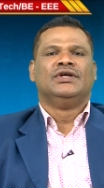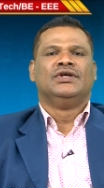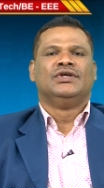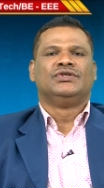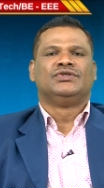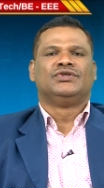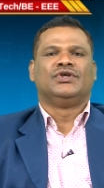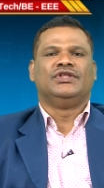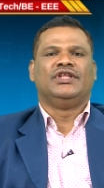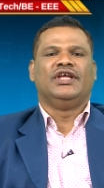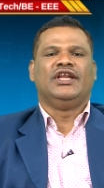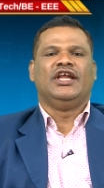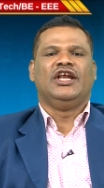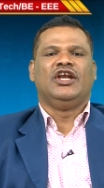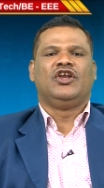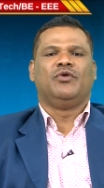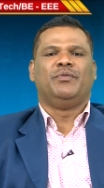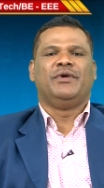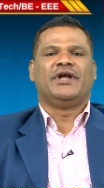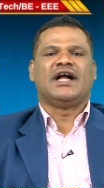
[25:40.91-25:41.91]
So, they need
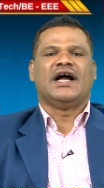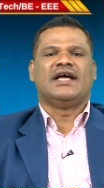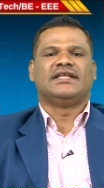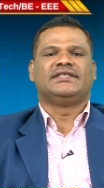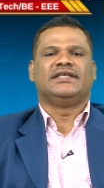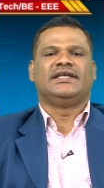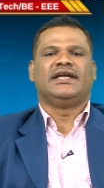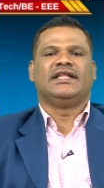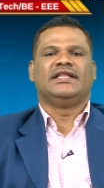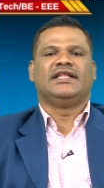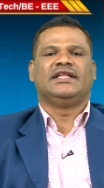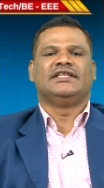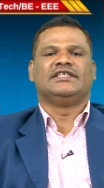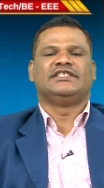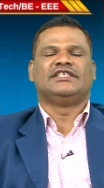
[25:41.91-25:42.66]
to be concentrated on the